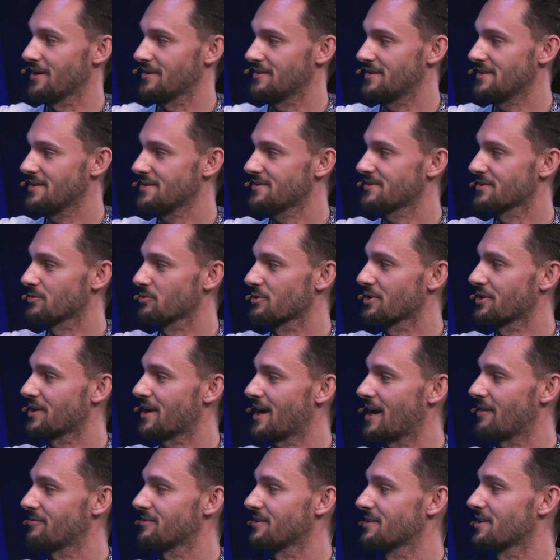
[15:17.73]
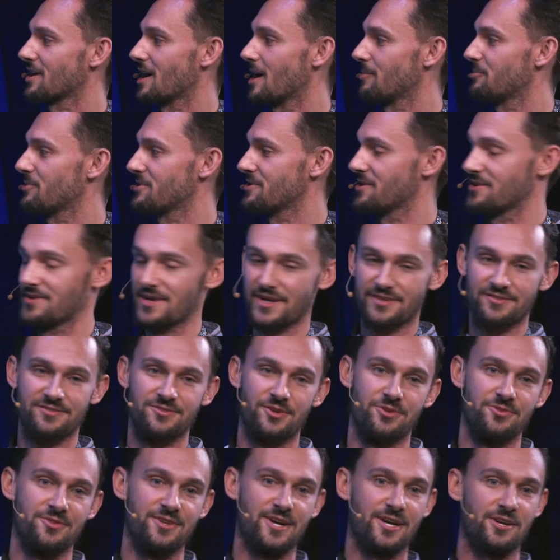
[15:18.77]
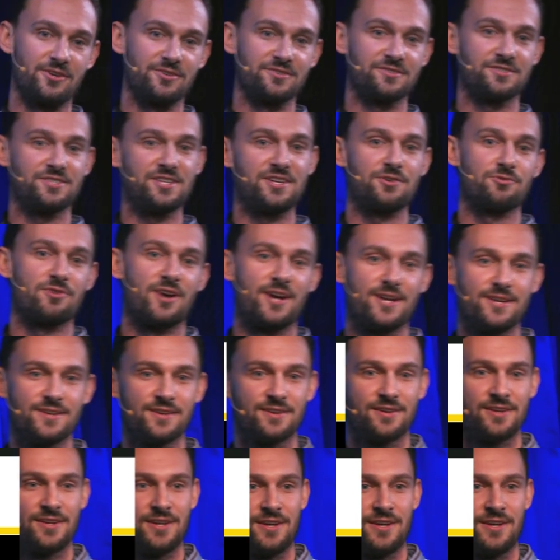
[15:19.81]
D, so we're going to have to copy the next node there as G, right?